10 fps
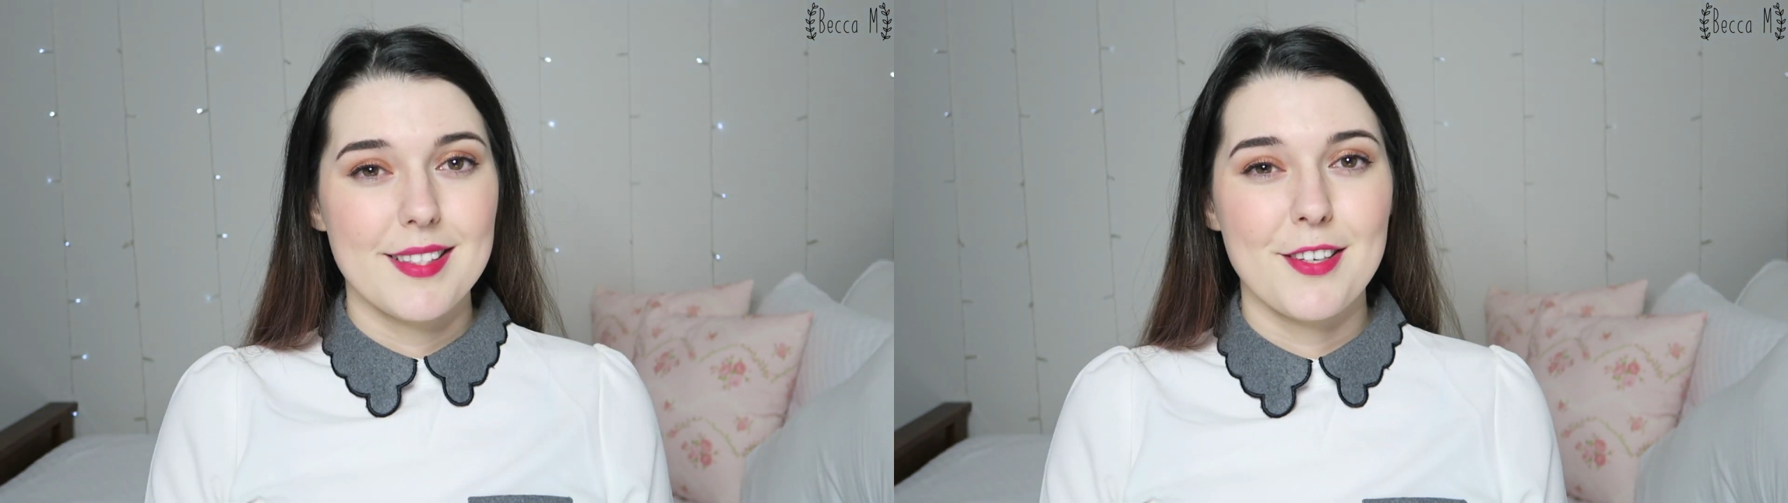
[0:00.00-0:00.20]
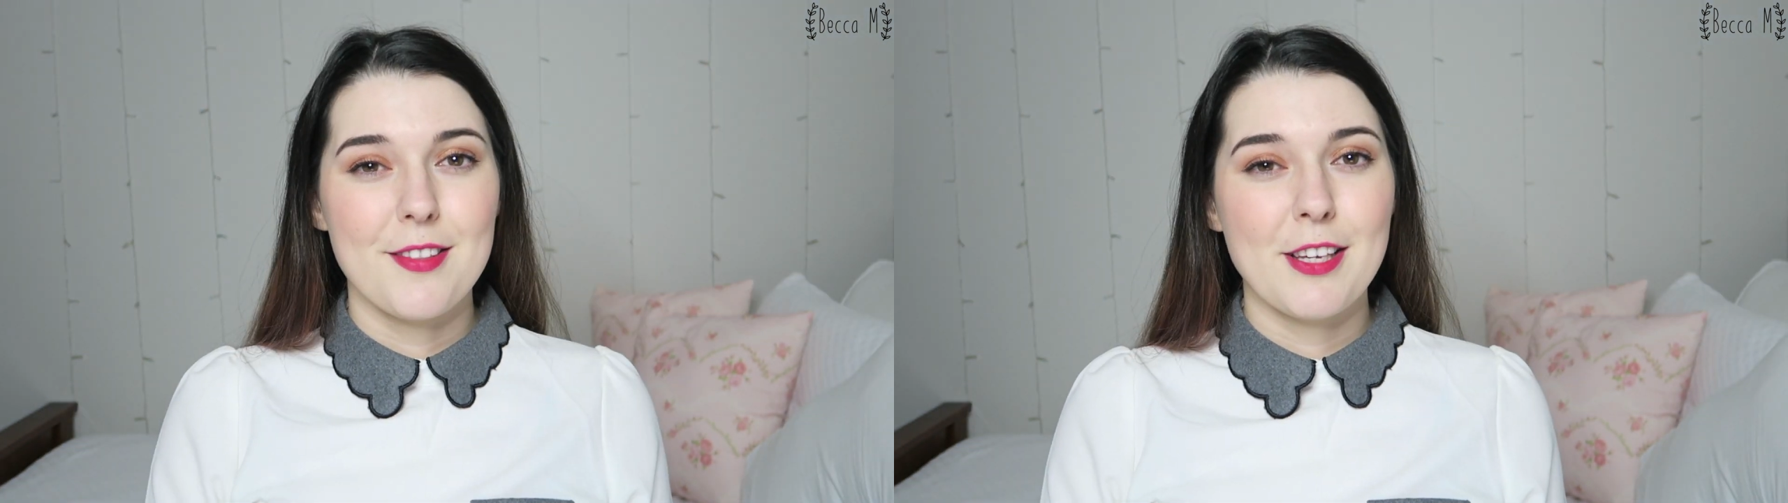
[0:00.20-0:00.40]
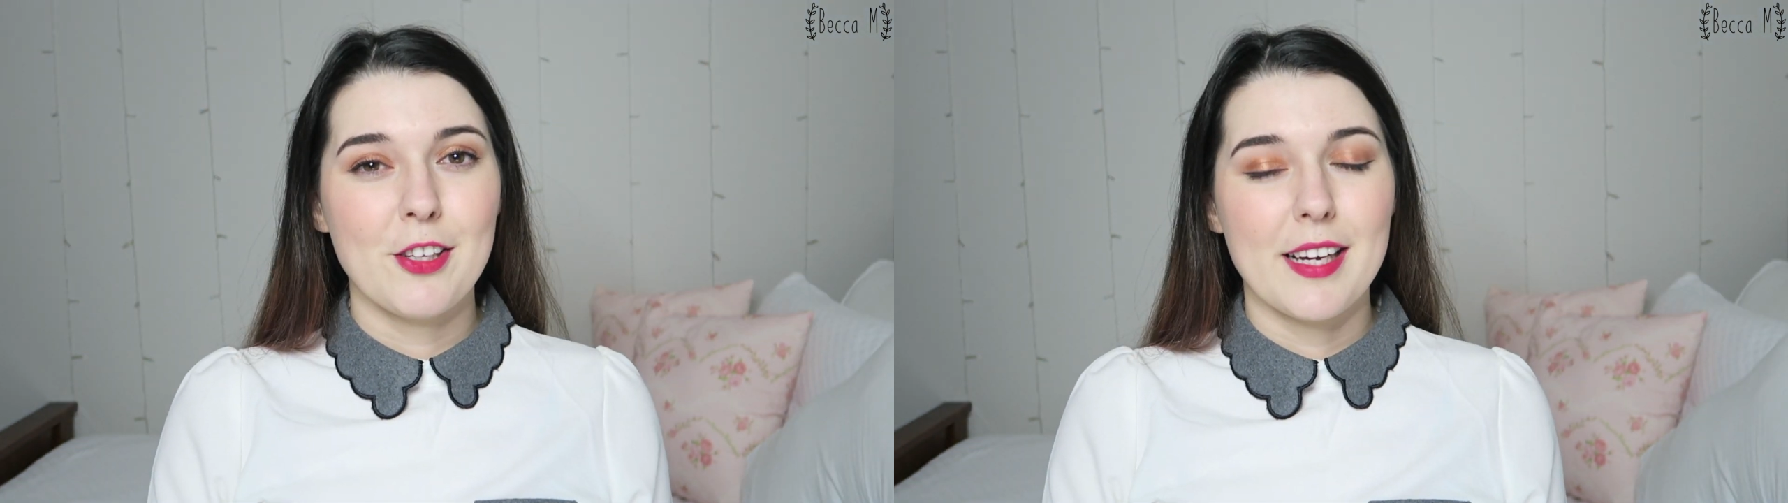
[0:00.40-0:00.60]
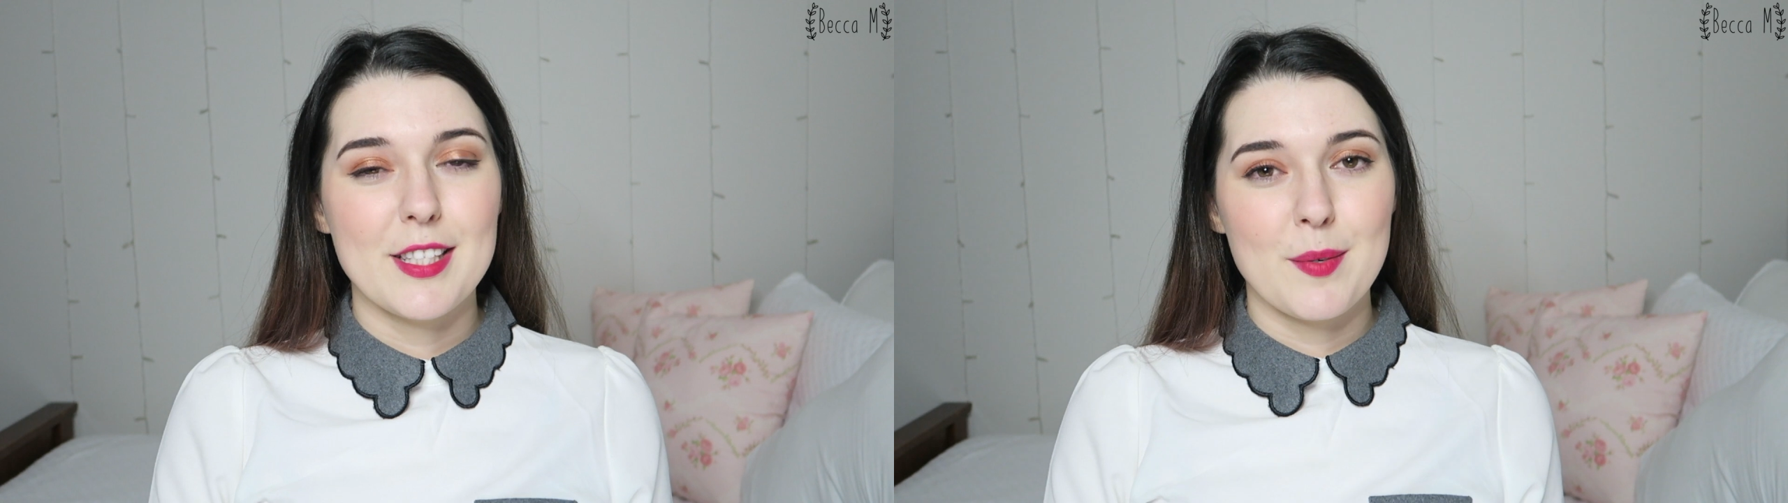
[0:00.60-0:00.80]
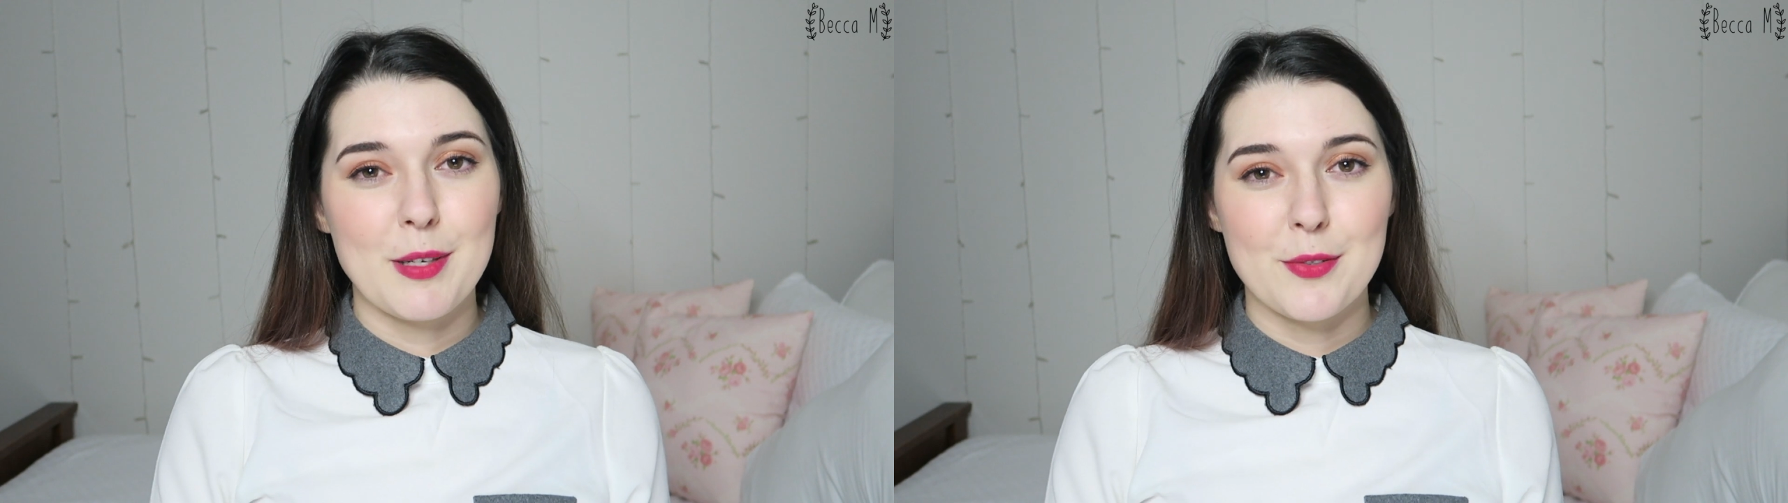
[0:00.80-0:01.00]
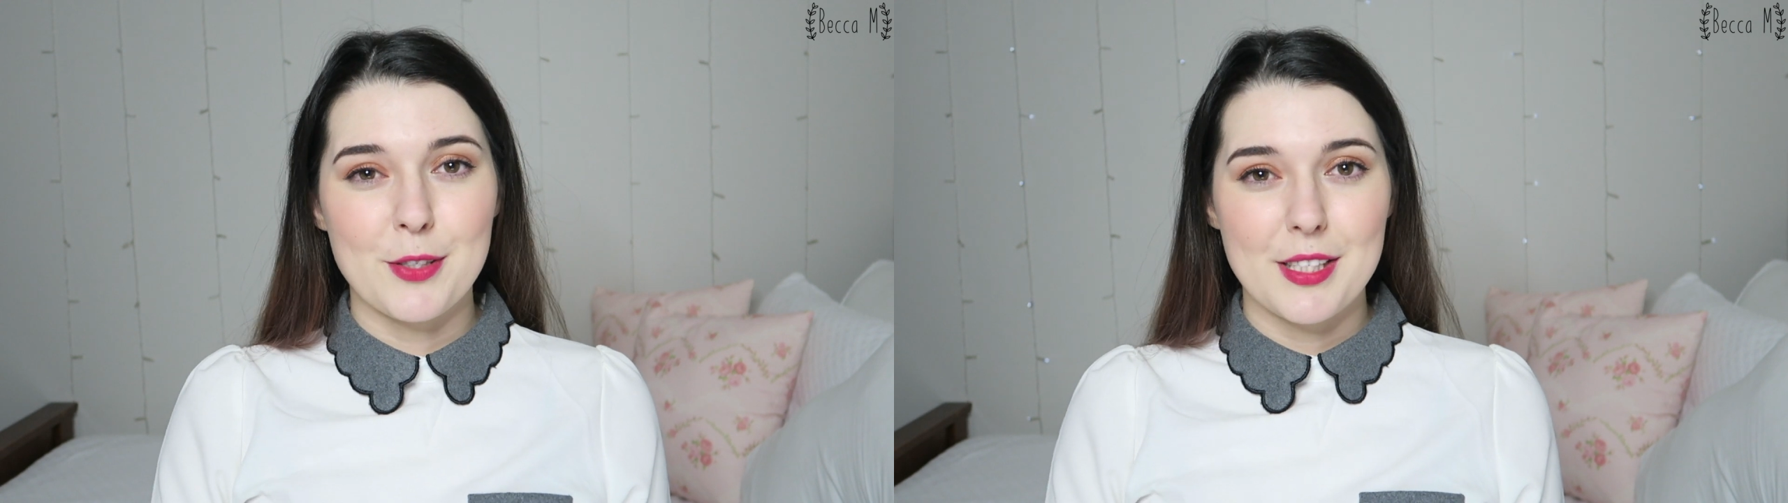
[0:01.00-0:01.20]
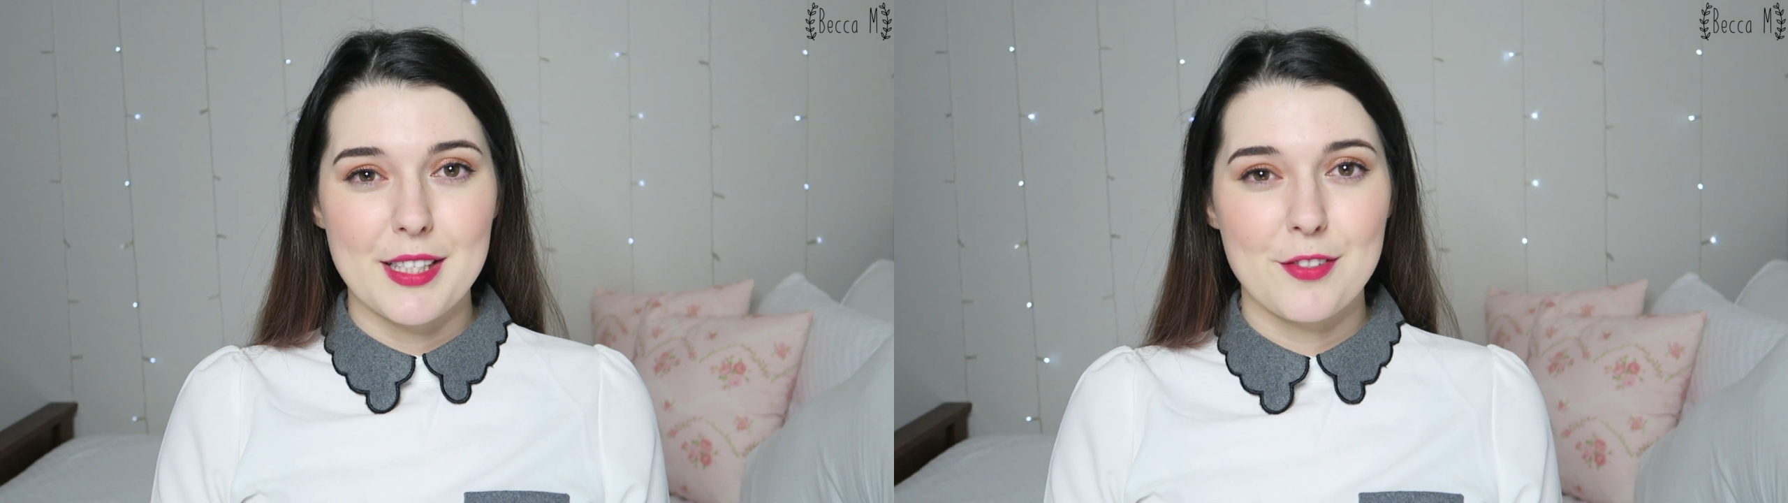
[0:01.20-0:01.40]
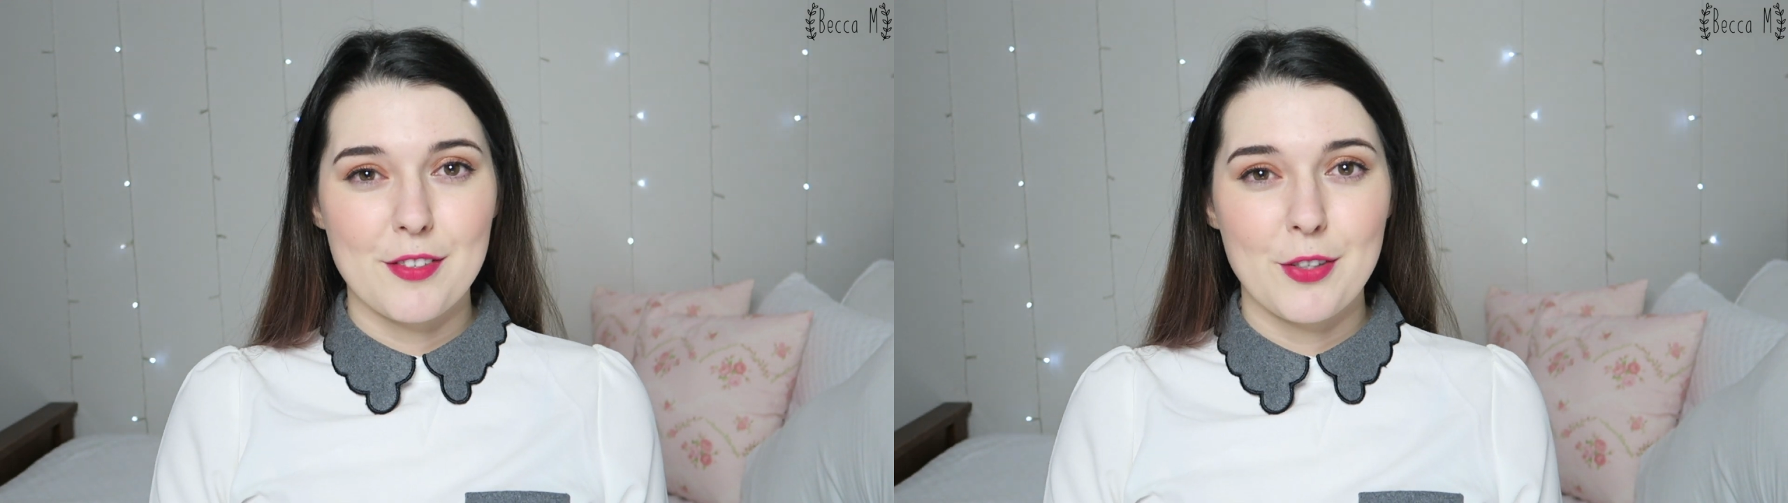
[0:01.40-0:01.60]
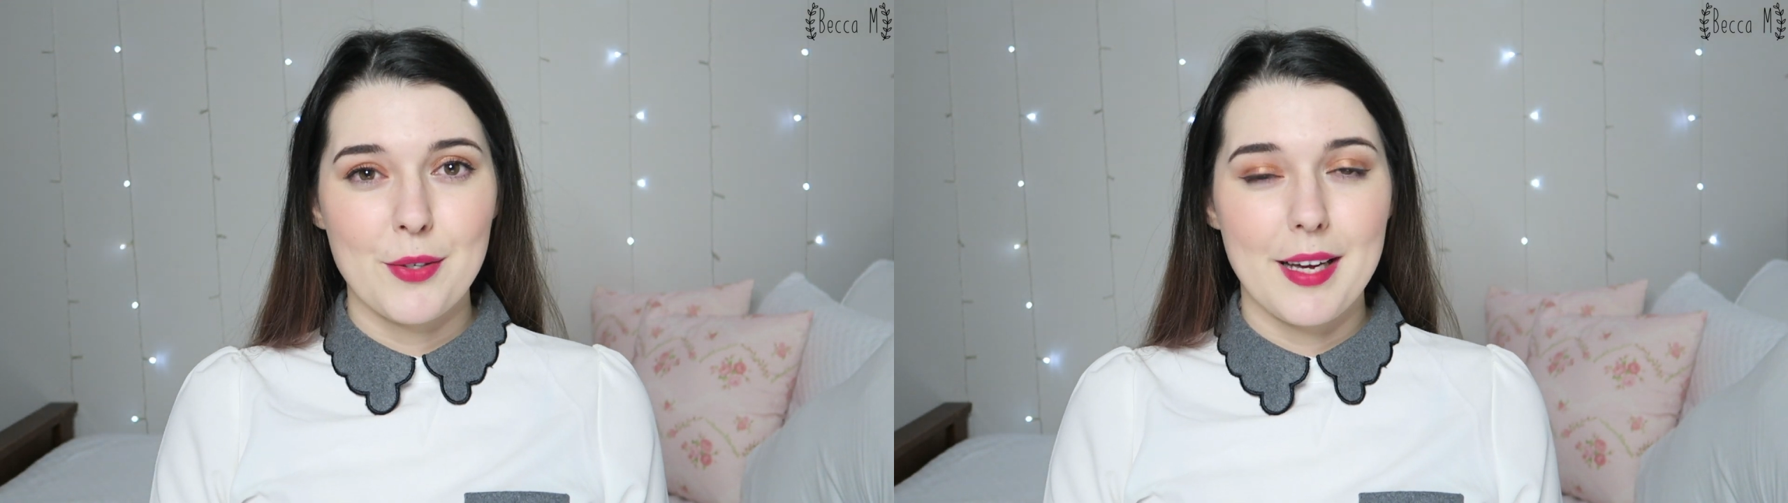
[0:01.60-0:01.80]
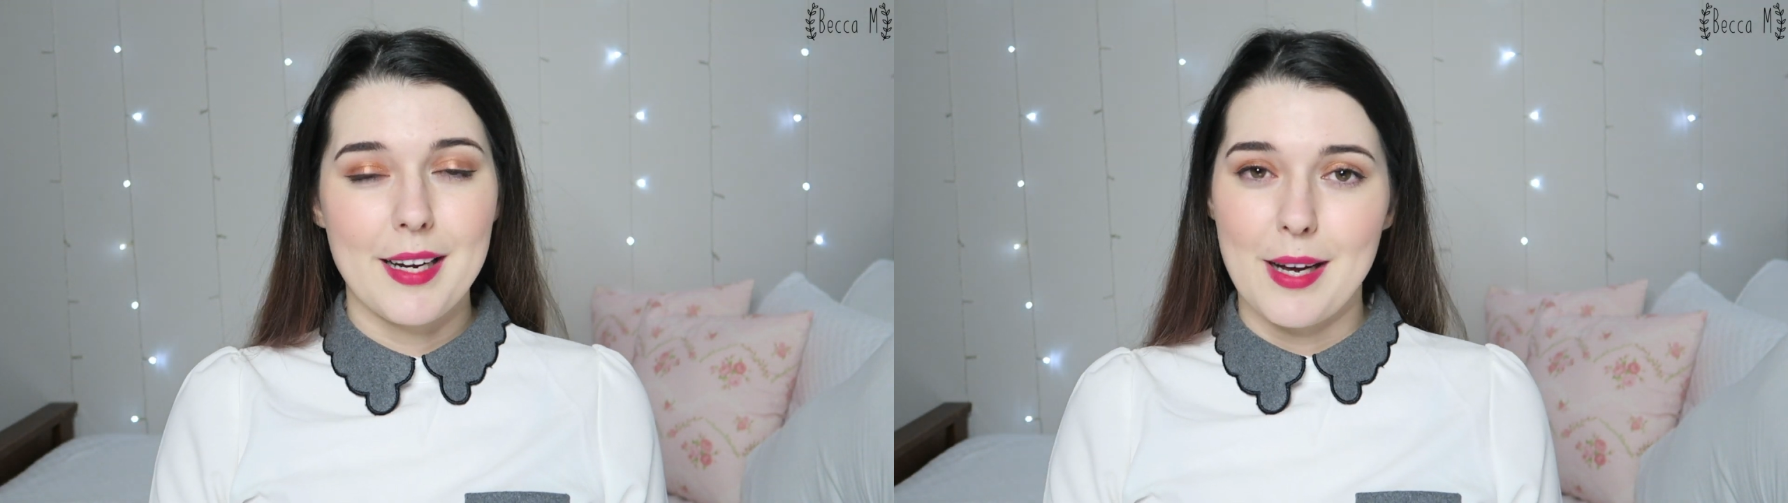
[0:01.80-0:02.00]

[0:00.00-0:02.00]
So thank you guys so much for watching this review and